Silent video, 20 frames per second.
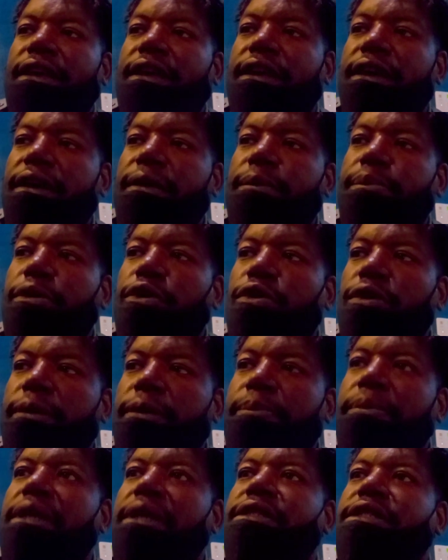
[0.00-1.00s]
Kia
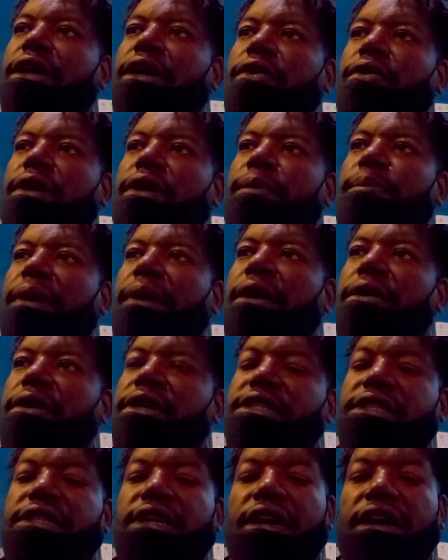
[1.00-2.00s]
Pruitt been talking about
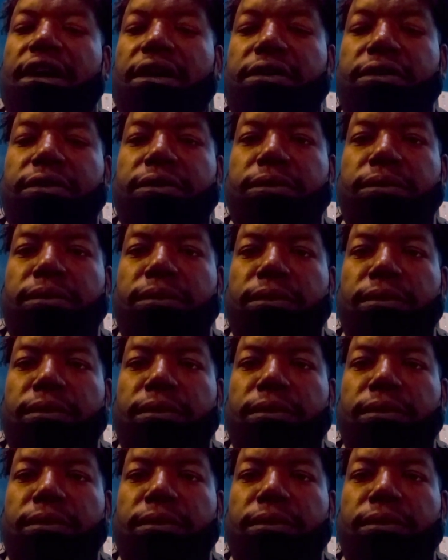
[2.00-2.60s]
is the gold.